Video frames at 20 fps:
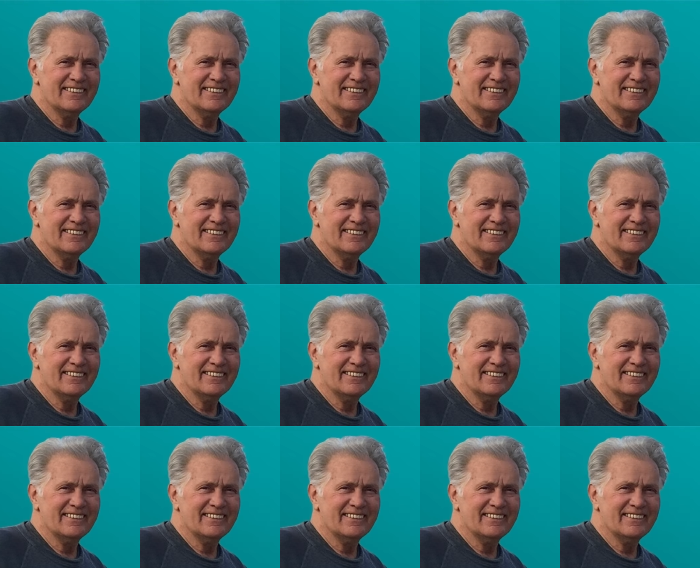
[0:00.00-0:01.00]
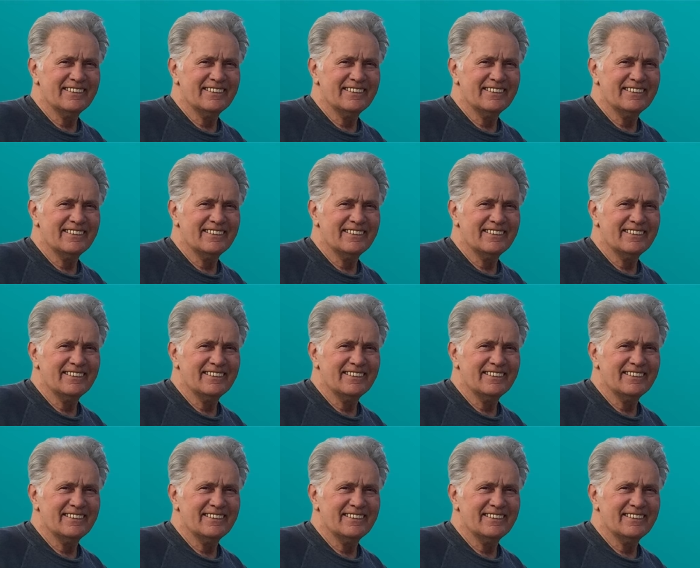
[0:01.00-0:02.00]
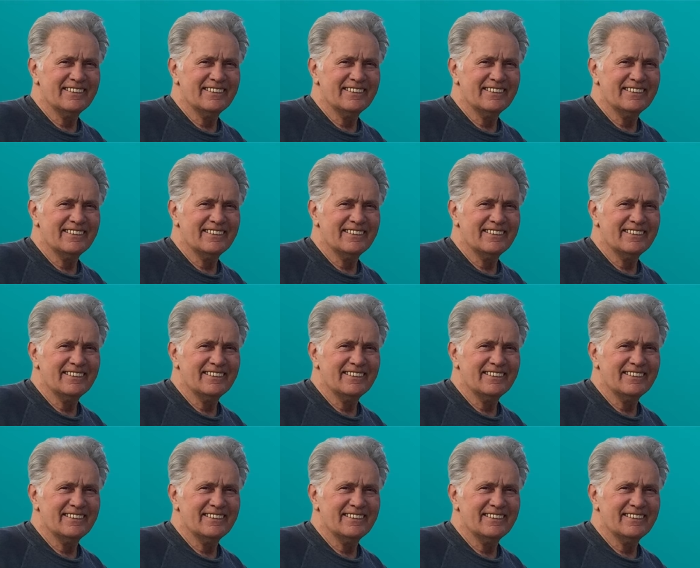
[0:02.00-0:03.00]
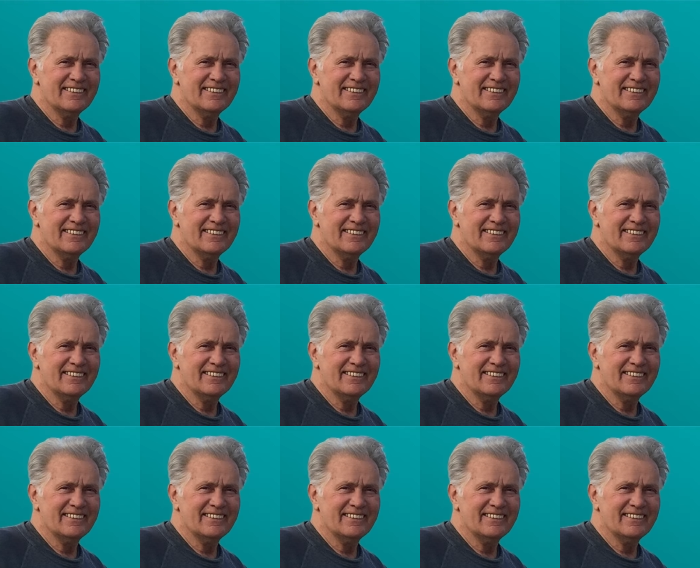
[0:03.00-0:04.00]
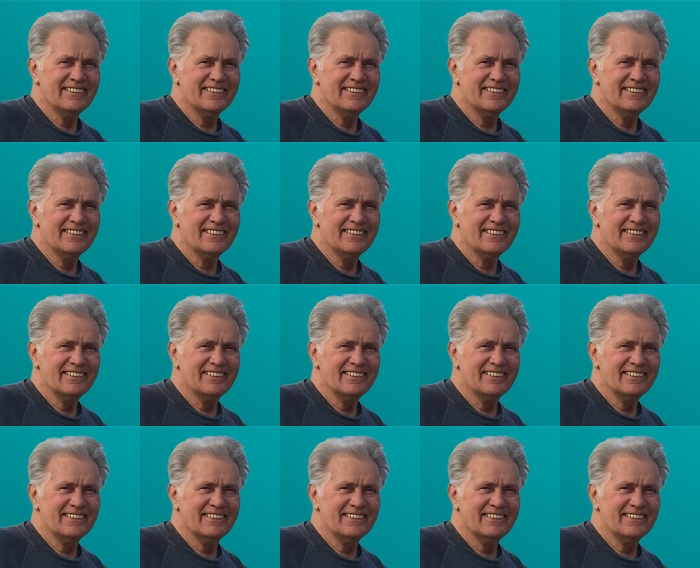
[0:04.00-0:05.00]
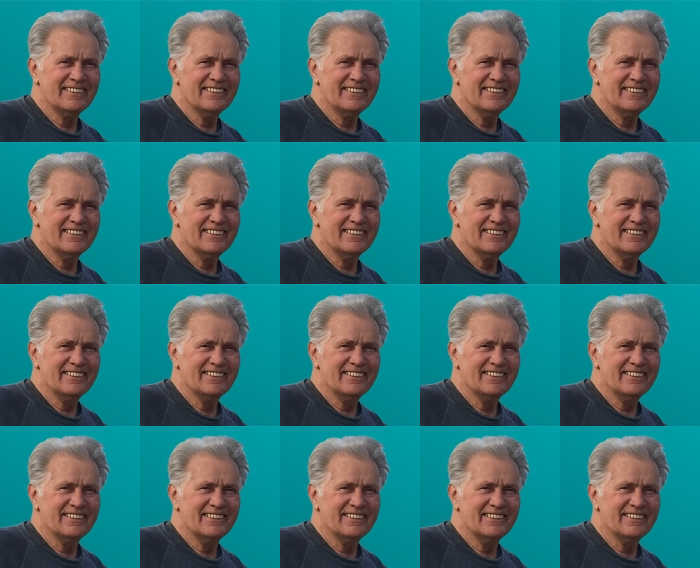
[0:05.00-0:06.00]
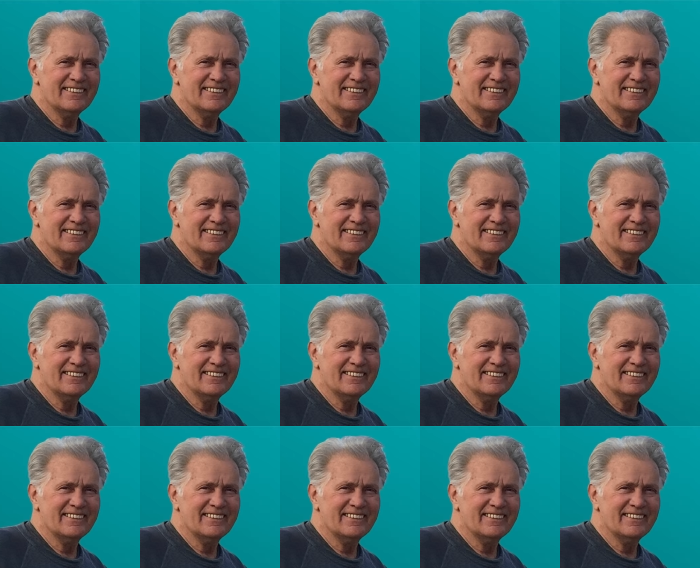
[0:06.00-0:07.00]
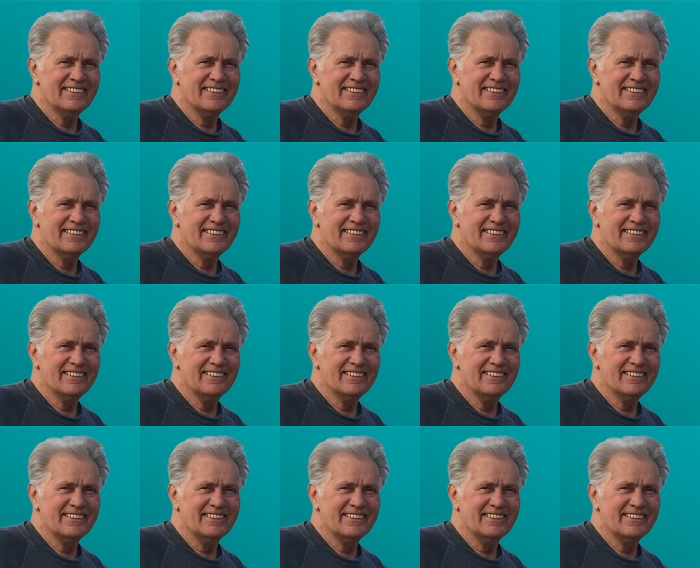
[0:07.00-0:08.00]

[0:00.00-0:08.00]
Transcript: This is a still picture; no speech is visible.